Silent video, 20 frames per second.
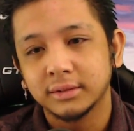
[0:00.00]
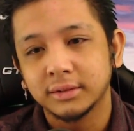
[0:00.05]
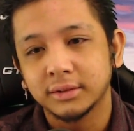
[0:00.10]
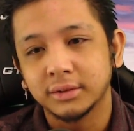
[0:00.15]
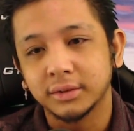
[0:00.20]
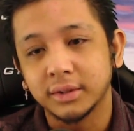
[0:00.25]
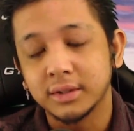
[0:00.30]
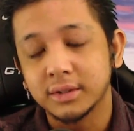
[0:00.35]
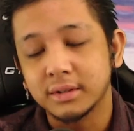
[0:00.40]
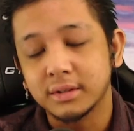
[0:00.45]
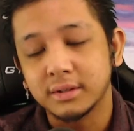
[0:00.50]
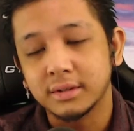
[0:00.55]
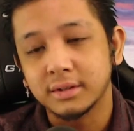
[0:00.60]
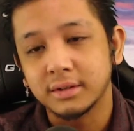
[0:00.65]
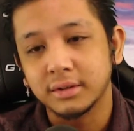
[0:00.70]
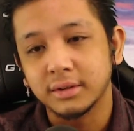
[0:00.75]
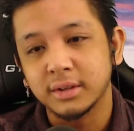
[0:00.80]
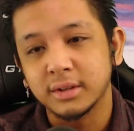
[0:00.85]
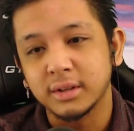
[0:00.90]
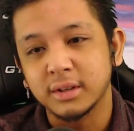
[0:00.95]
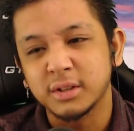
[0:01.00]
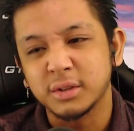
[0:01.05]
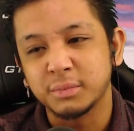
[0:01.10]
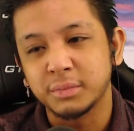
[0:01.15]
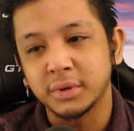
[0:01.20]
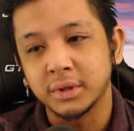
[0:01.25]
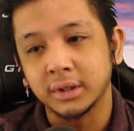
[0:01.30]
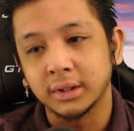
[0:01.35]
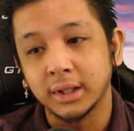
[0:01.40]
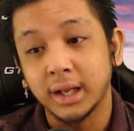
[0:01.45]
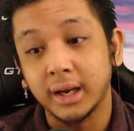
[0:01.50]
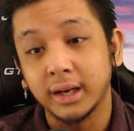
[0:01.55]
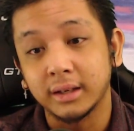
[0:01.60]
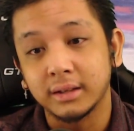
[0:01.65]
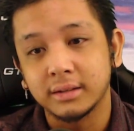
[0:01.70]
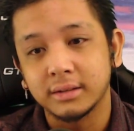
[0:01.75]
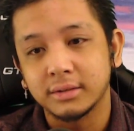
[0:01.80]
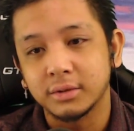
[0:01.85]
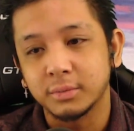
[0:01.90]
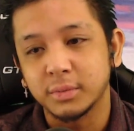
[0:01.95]
So this is, you know, this is being
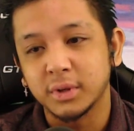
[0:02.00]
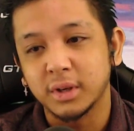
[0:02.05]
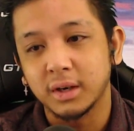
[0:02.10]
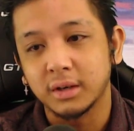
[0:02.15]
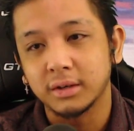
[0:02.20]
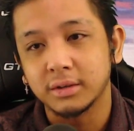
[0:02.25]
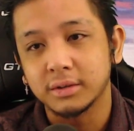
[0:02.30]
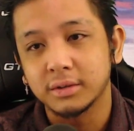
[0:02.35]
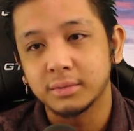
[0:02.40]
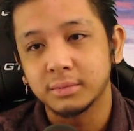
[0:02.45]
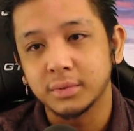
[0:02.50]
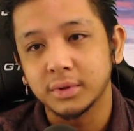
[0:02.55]
light, to be honest.